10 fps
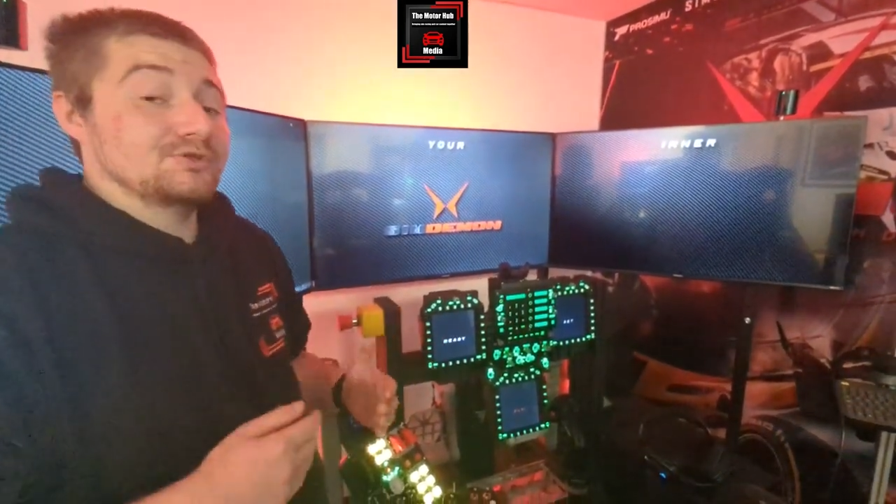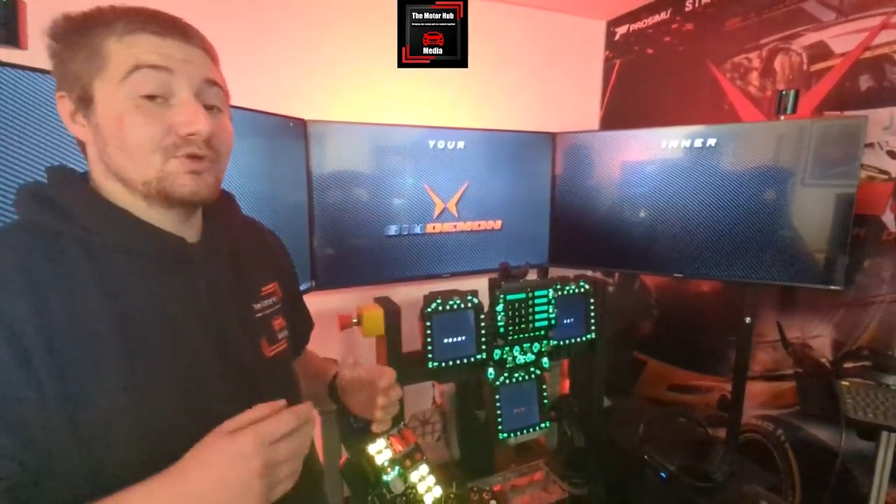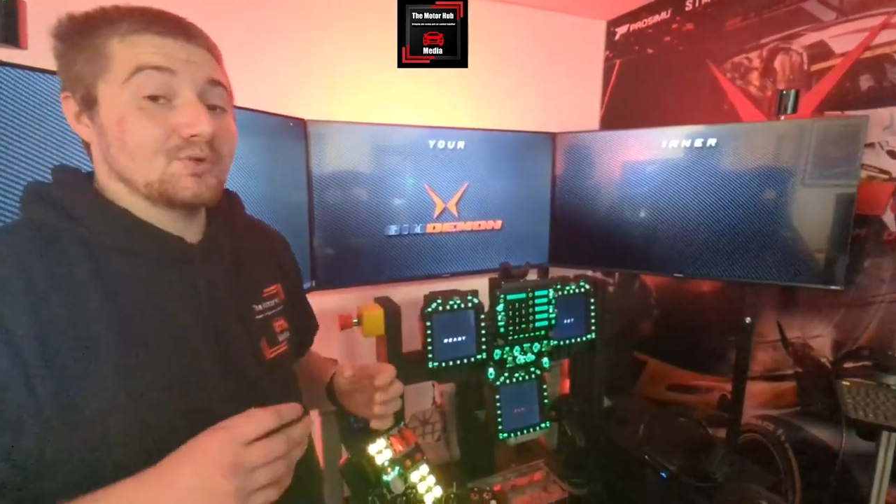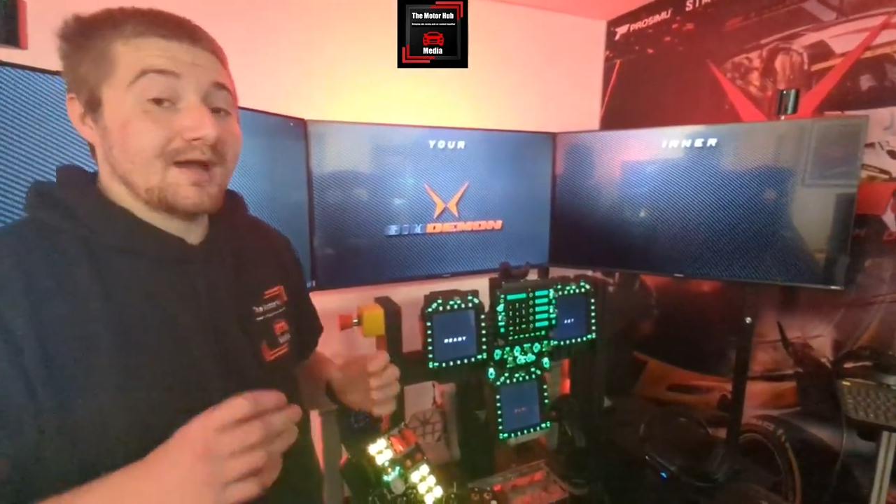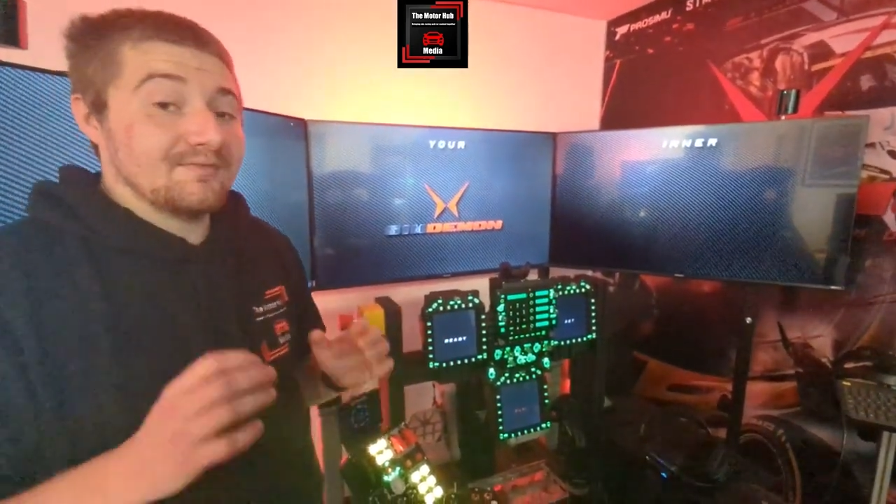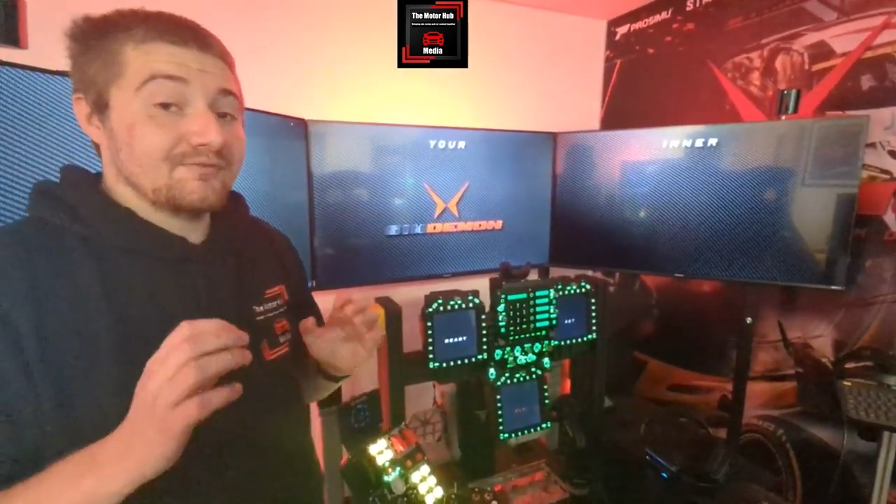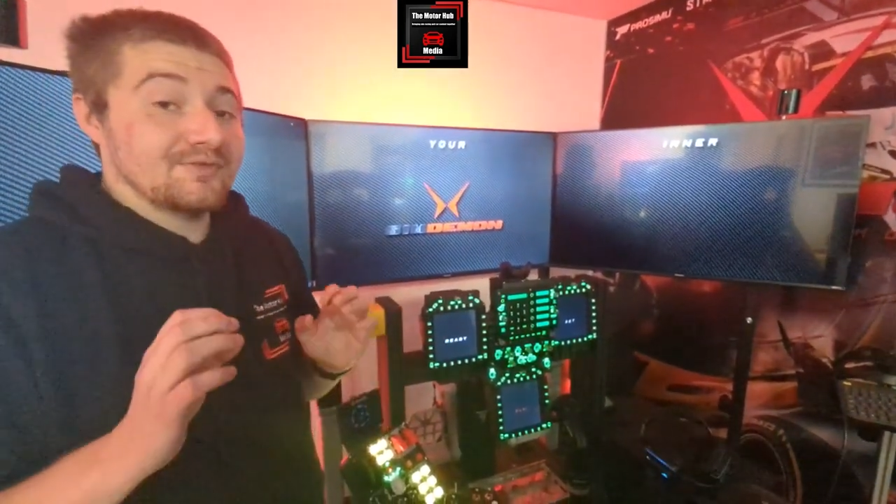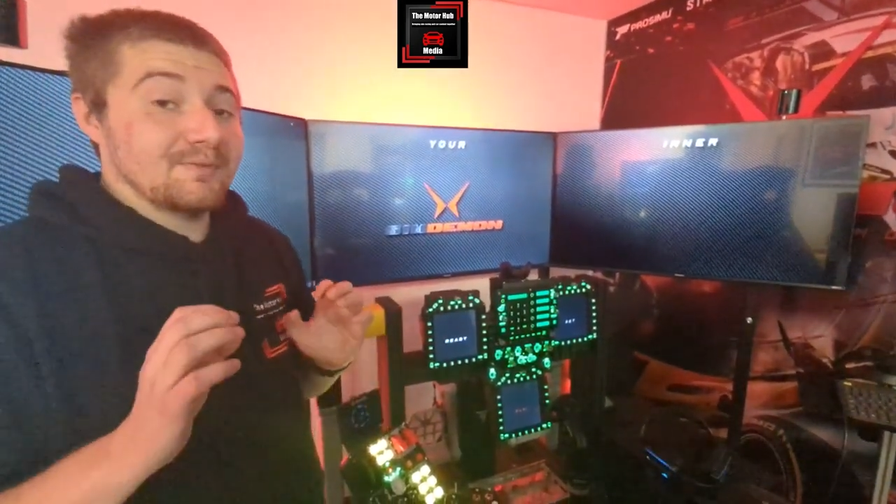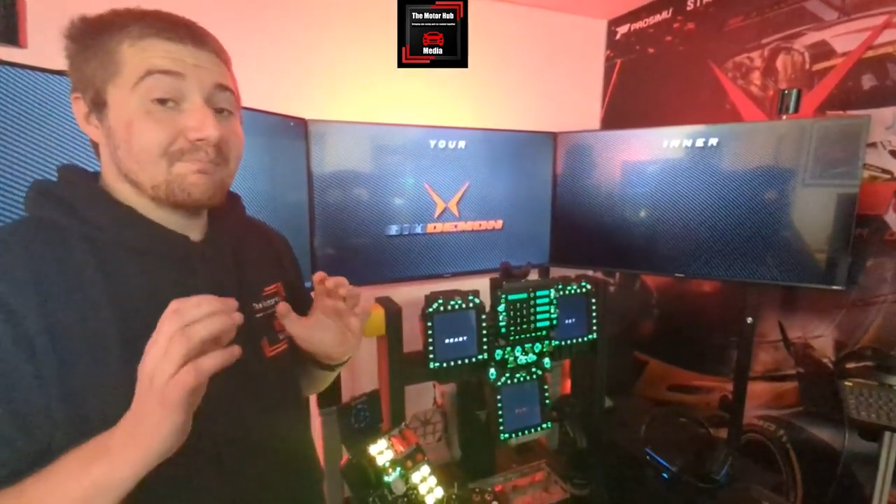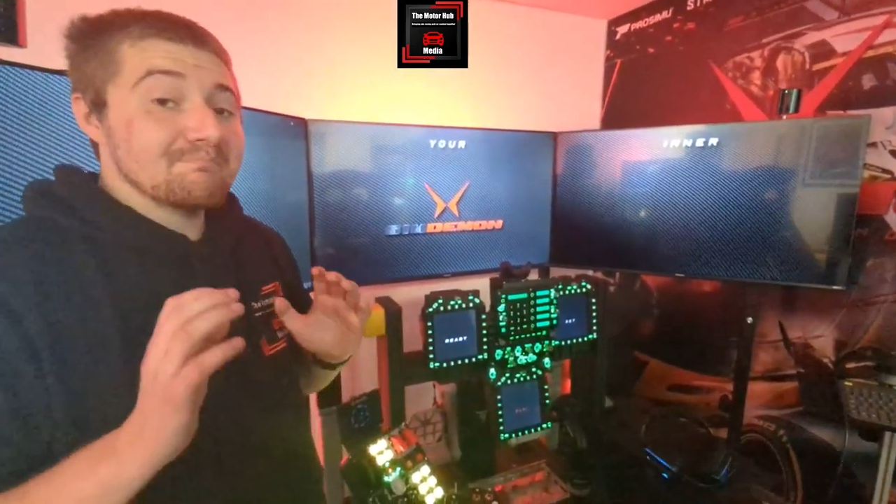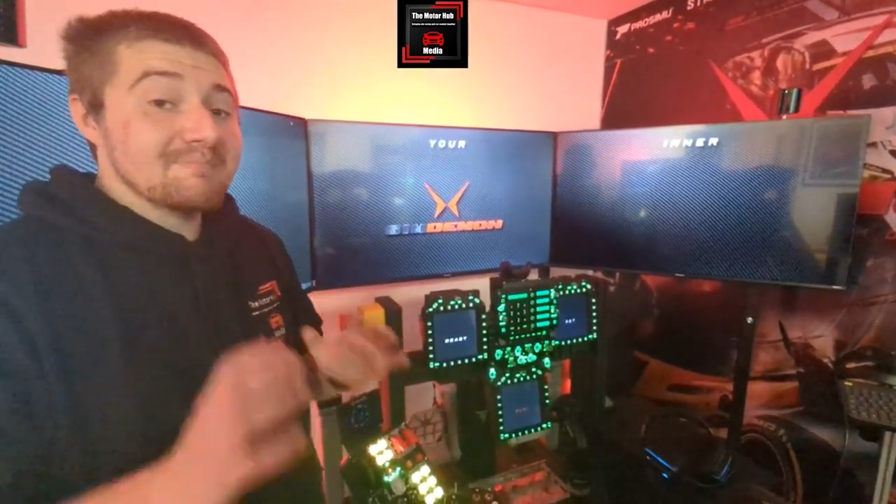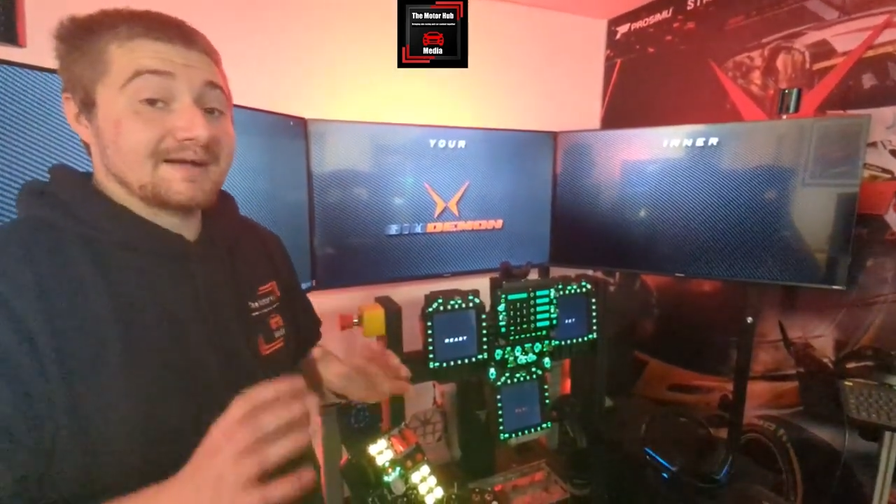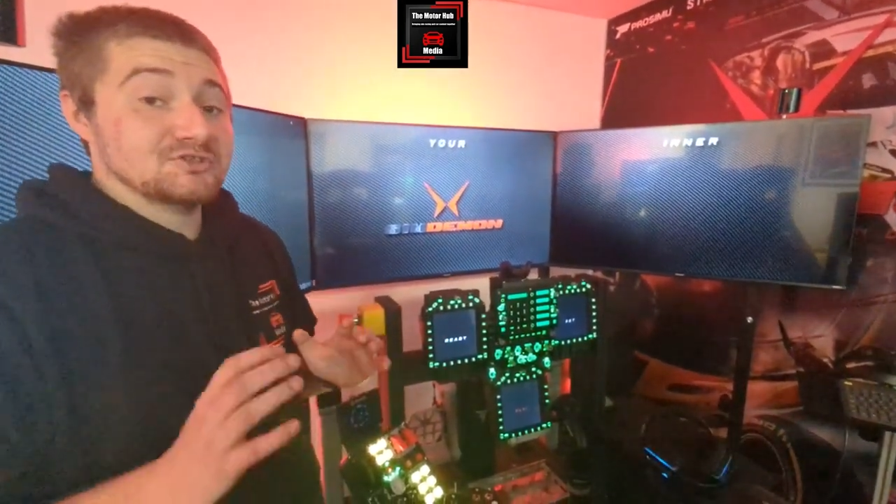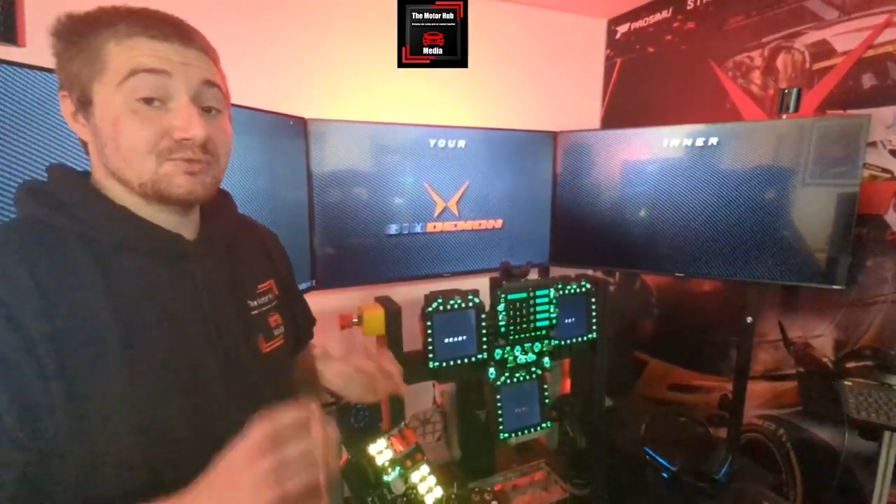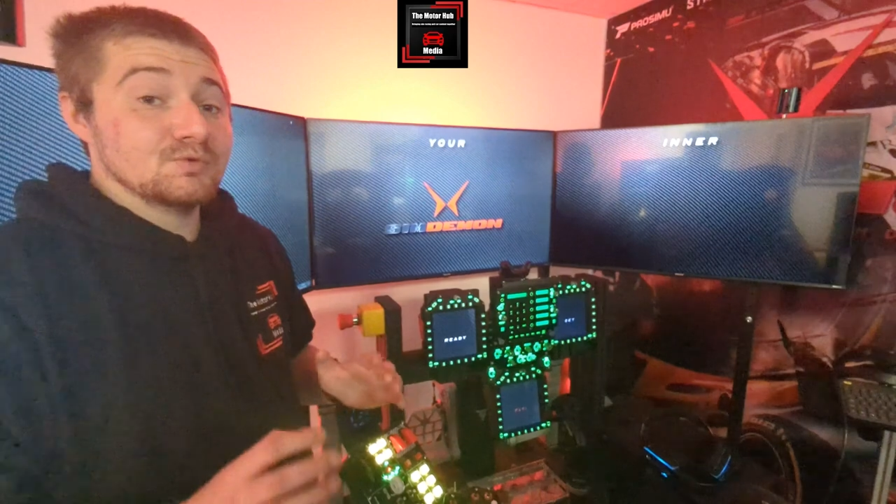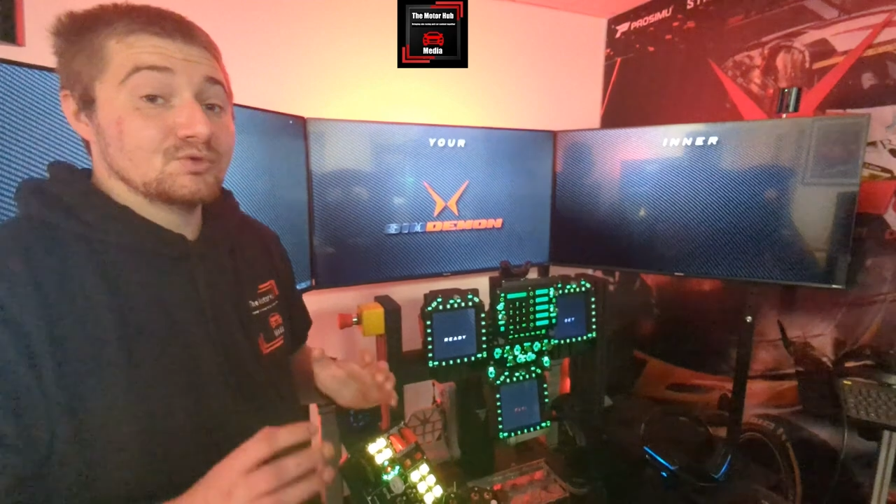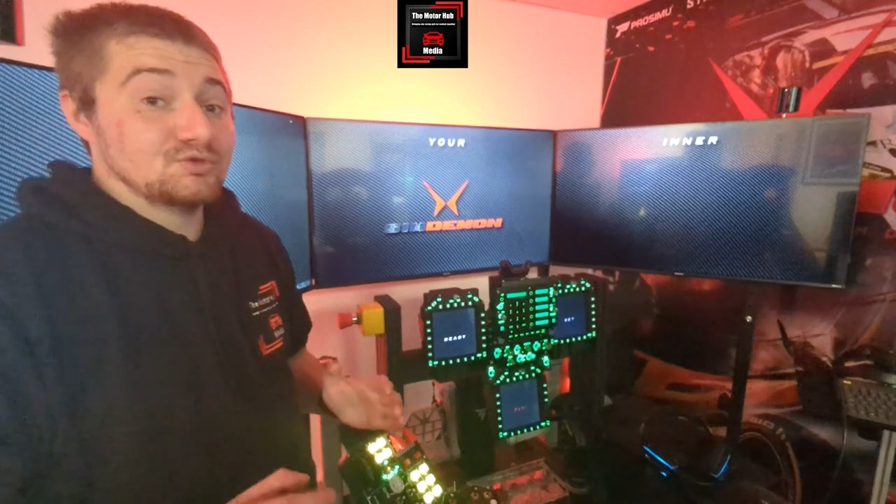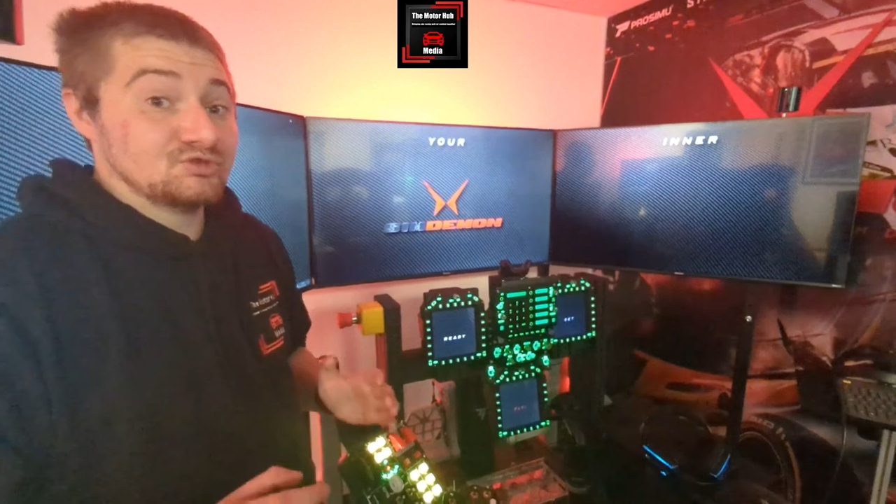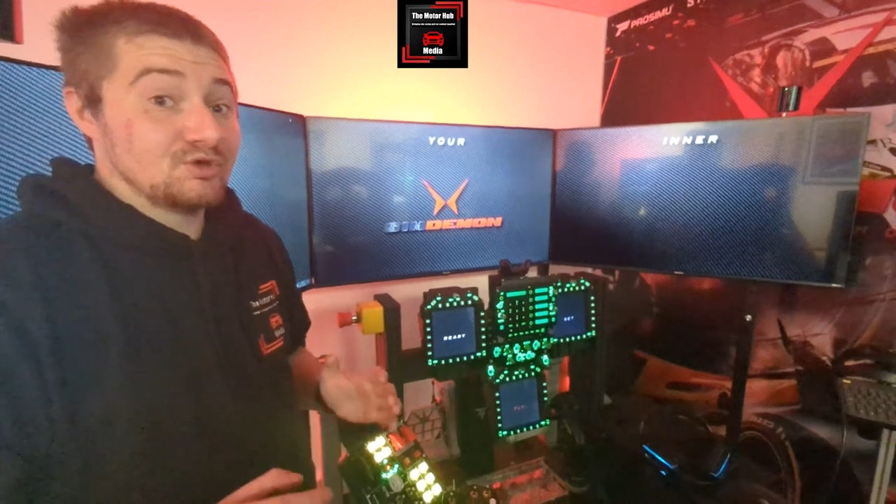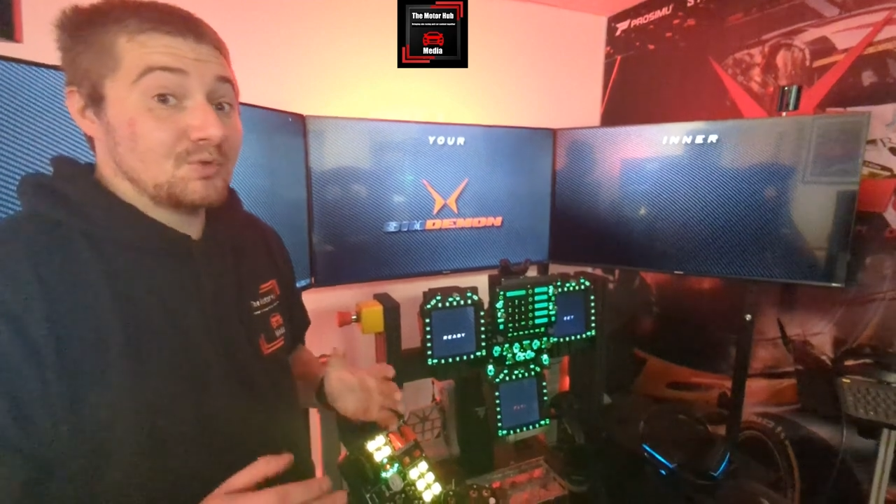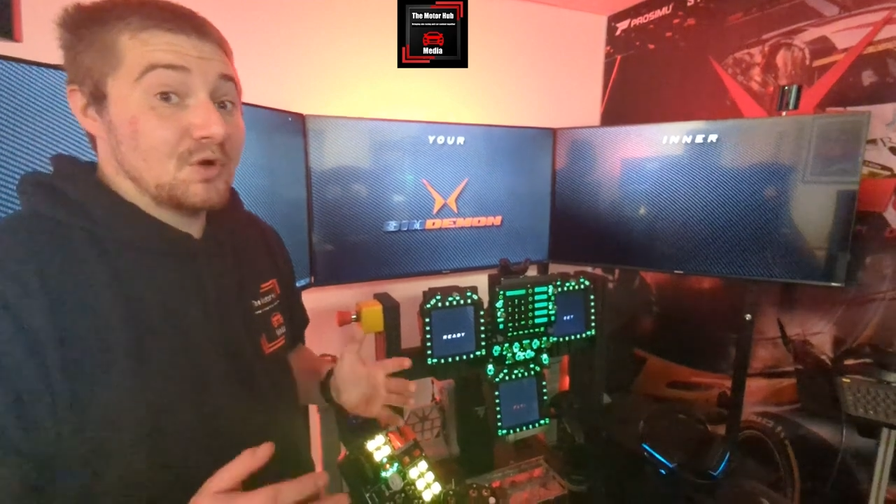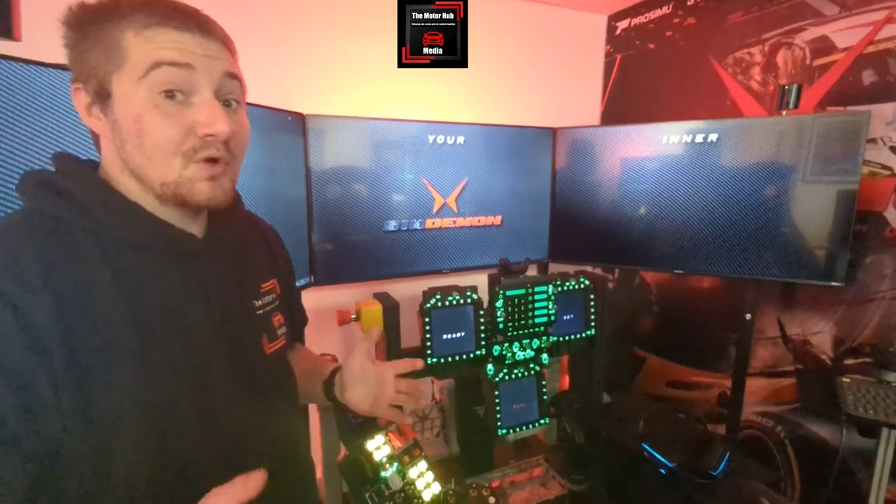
you have the maximum control